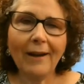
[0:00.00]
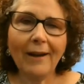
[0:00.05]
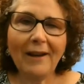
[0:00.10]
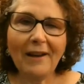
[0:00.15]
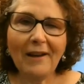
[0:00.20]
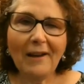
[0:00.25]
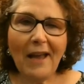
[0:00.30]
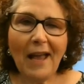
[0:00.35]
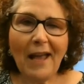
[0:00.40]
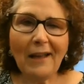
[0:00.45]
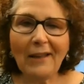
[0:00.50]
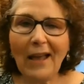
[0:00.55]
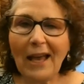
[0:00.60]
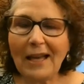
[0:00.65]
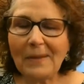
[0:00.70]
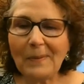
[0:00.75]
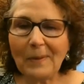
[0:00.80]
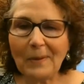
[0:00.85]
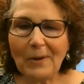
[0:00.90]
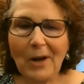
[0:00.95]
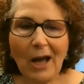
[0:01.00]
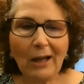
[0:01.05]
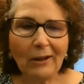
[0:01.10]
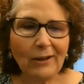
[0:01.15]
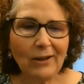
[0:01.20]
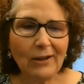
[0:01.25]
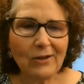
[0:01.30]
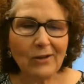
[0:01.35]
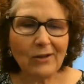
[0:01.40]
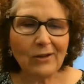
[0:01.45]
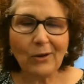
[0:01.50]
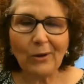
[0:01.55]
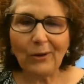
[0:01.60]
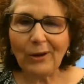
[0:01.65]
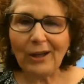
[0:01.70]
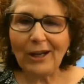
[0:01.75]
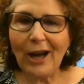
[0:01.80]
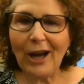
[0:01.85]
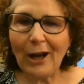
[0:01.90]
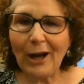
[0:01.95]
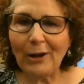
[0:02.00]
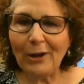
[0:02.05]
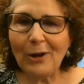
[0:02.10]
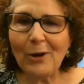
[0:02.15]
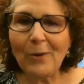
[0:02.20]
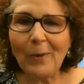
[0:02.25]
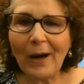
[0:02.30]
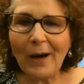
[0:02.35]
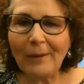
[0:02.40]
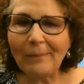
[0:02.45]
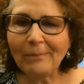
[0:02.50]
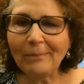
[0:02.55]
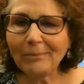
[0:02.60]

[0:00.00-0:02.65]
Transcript: And last but not least, certainly not a new one,